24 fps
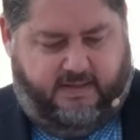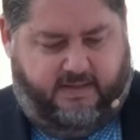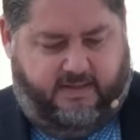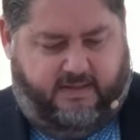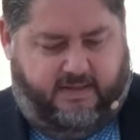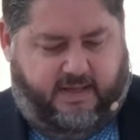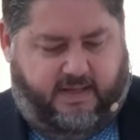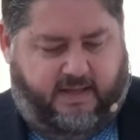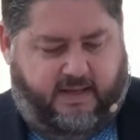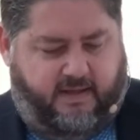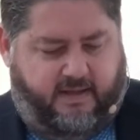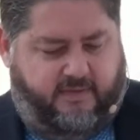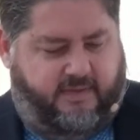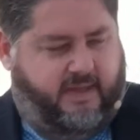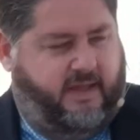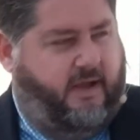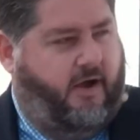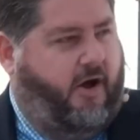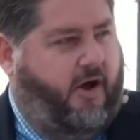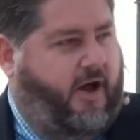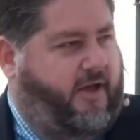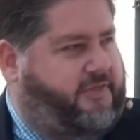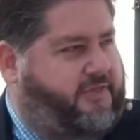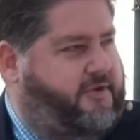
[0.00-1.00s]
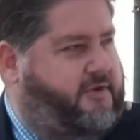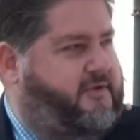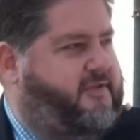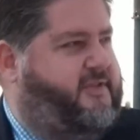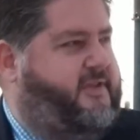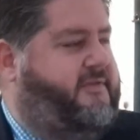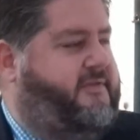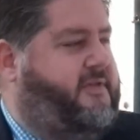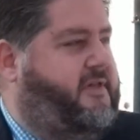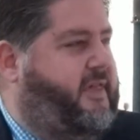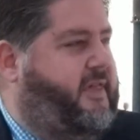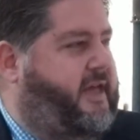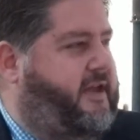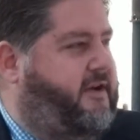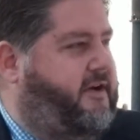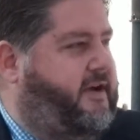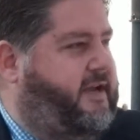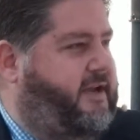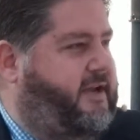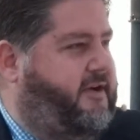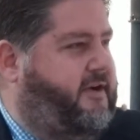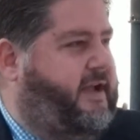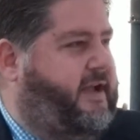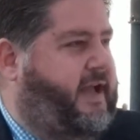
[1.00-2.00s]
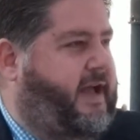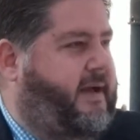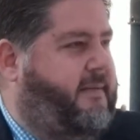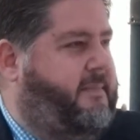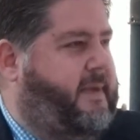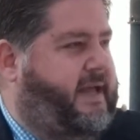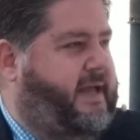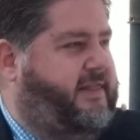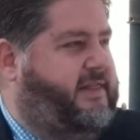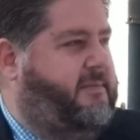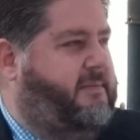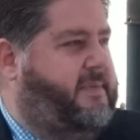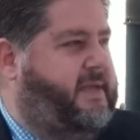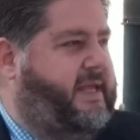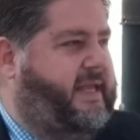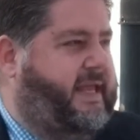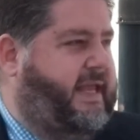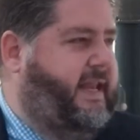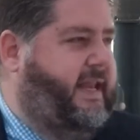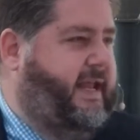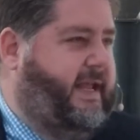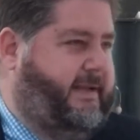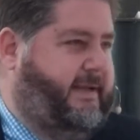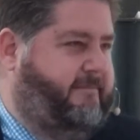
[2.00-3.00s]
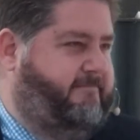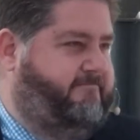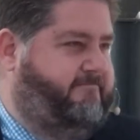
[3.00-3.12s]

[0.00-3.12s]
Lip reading: The authors of the letter here come at the beginning.